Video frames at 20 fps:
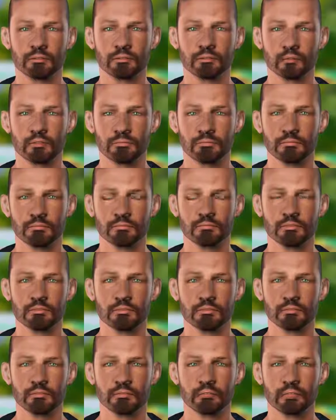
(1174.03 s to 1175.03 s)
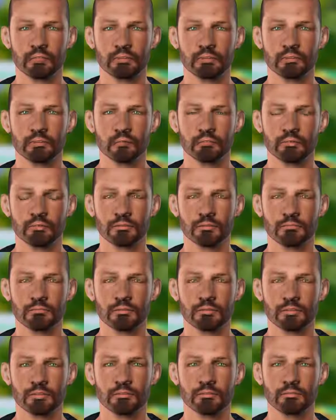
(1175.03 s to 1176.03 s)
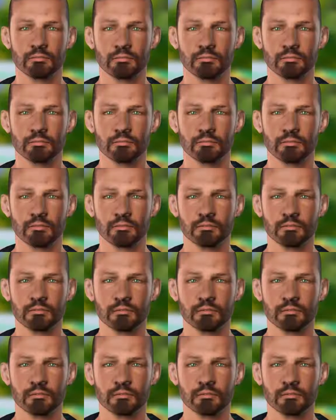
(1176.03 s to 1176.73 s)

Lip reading: But just to give you an example for the 1, 2, 3,